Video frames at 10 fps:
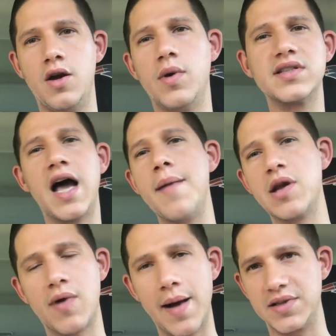Well,
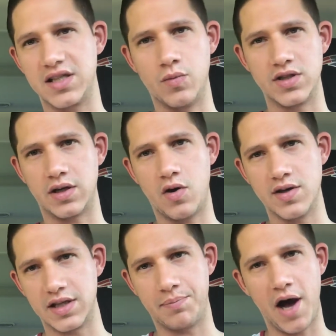Tommy Robinson wasn't
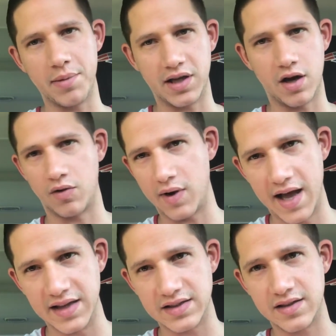causing public
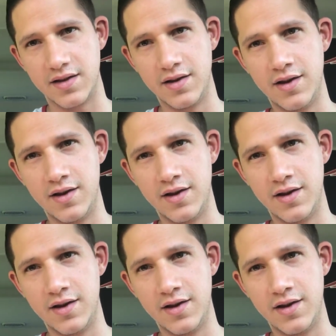unrest.